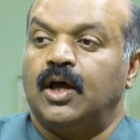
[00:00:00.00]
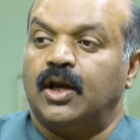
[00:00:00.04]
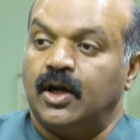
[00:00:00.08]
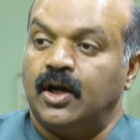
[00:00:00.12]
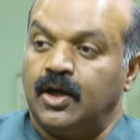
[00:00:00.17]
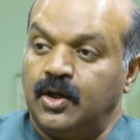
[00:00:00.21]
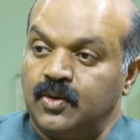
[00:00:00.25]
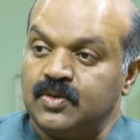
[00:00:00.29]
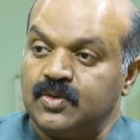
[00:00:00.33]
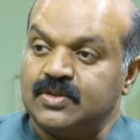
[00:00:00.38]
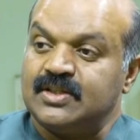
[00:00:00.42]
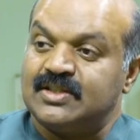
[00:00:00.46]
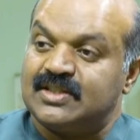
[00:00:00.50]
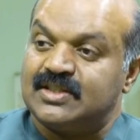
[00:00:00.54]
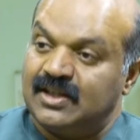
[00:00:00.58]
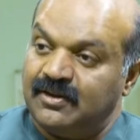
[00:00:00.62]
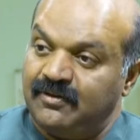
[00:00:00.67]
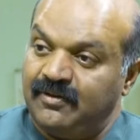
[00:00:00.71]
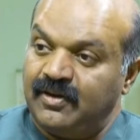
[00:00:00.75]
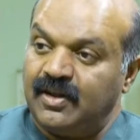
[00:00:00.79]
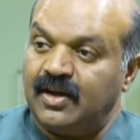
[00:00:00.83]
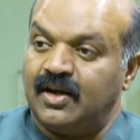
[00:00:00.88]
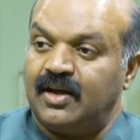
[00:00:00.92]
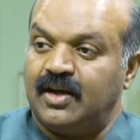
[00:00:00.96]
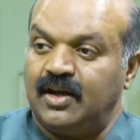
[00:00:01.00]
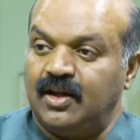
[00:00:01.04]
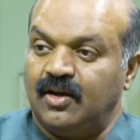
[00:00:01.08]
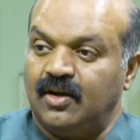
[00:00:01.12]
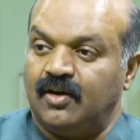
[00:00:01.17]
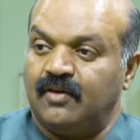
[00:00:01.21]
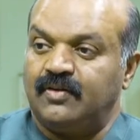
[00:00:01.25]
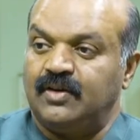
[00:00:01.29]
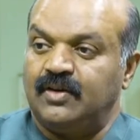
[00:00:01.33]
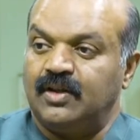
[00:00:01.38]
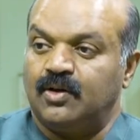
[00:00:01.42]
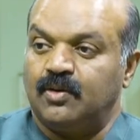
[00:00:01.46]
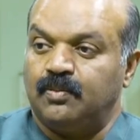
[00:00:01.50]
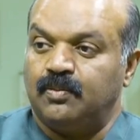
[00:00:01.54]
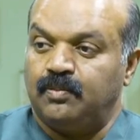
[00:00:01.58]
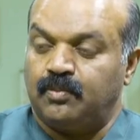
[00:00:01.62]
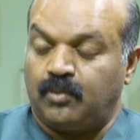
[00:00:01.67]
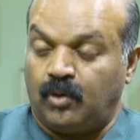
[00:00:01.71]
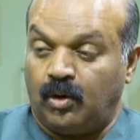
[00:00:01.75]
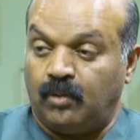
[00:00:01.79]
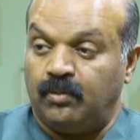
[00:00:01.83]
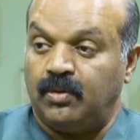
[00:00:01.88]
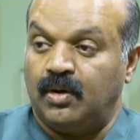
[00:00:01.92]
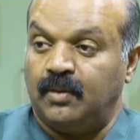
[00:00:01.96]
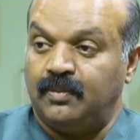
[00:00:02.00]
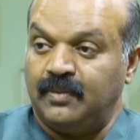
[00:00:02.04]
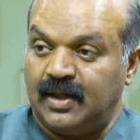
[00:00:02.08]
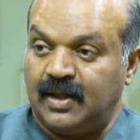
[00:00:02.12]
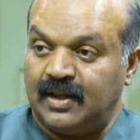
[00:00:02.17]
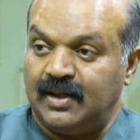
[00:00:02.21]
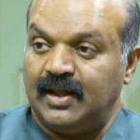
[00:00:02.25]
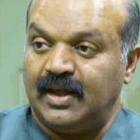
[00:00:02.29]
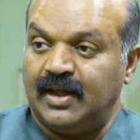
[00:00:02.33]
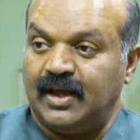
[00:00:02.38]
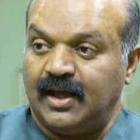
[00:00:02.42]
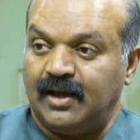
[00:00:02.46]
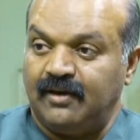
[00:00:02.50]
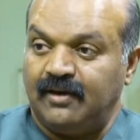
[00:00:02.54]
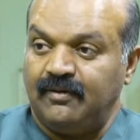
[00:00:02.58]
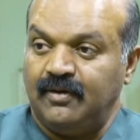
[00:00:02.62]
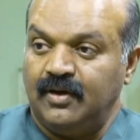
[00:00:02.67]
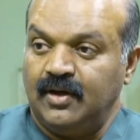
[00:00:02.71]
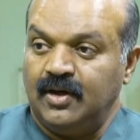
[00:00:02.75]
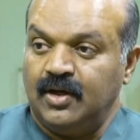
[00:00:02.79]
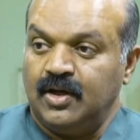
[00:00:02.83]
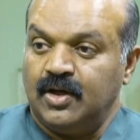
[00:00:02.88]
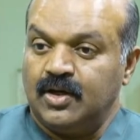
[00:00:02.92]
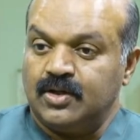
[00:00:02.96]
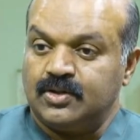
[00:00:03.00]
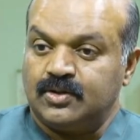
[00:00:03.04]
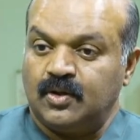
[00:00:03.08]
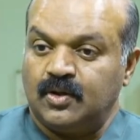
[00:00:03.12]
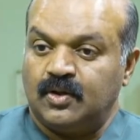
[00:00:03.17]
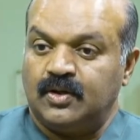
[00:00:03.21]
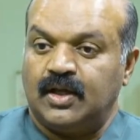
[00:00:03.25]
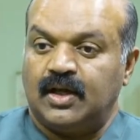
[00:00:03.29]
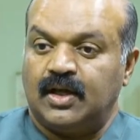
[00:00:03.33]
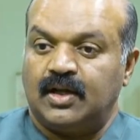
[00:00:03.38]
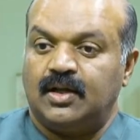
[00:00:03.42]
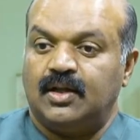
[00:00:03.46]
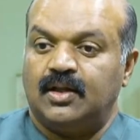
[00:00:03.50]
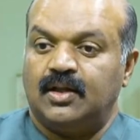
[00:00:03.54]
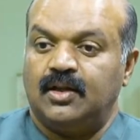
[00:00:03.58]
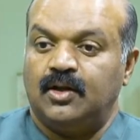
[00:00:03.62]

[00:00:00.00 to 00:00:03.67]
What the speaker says: reduce the severity of the problem that they have, so that